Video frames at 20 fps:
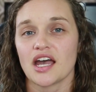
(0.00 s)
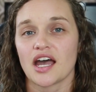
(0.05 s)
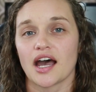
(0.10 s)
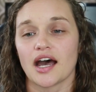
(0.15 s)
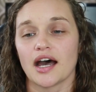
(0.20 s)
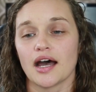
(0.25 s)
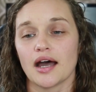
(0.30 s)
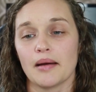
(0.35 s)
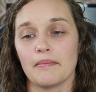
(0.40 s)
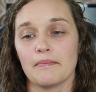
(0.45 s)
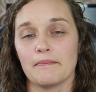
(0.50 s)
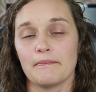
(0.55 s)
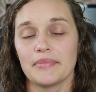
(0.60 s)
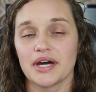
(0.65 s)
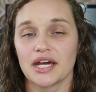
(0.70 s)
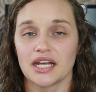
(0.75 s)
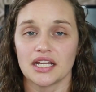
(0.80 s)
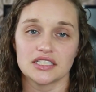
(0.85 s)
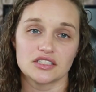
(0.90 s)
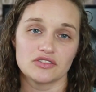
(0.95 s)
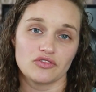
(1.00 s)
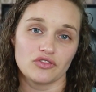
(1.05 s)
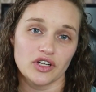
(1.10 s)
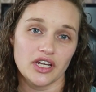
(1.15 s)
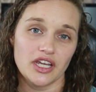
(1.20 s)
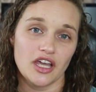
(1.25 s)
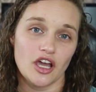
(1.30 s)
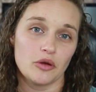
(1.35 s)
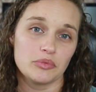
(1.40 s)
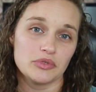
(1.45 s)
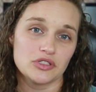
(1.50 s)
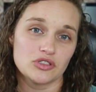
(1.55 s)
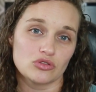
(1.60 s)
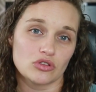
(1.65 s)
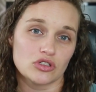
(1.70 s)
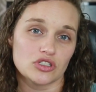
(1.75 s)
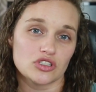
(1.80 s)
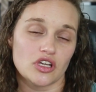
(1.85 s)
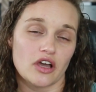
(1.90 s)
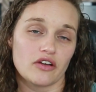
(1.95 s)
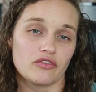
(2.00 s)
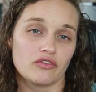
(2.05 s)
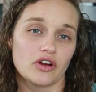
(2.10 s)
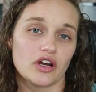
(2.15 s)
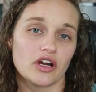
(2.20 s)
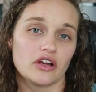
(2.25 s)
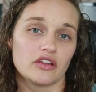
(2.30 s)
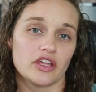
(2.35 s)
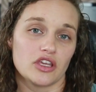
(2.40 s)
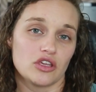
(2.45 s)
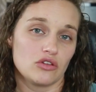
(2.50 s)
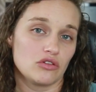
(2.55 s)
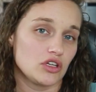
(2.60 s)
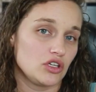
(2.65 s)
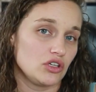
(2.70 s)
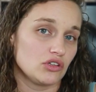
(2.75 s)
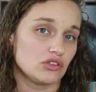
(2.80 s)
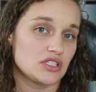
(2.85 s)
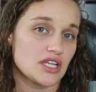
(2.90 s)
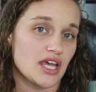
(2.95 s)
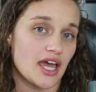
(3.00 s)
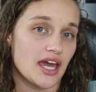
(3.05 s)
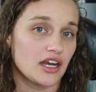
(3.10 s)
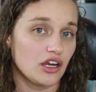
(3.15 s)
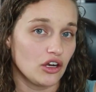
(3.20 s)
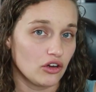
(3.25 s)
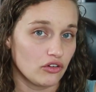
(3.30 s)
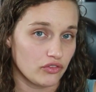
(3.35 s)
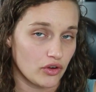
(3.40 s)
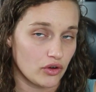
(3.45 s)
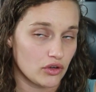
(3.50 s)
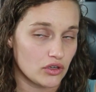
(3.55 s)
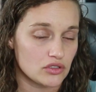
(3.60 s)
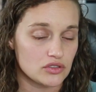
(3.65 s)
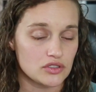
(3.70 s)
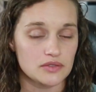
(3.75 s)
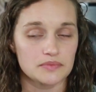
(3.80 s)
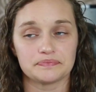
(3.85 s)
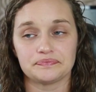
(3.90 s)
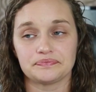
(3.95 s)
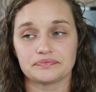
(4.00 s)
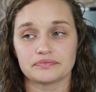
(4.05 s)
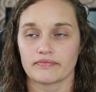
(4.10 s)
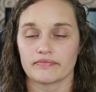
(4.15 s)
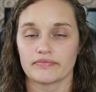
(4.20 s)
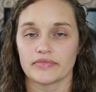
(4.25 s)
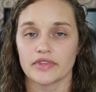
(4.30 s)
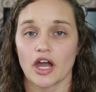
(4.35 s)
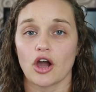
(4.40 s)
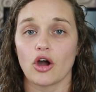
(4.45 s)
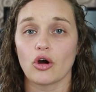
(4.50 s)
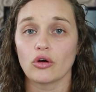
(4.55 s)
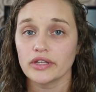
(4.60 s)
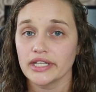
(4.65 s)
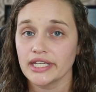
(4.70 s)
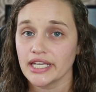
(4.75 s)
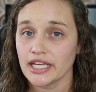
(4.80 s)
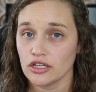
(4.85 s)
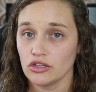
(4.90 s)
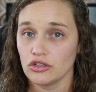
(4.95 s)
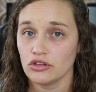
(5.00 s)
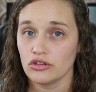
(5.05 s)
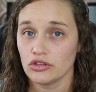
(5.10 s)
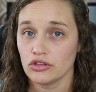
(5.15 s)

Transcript: Um, but it's free open source software that you can use to edit your photos not only can you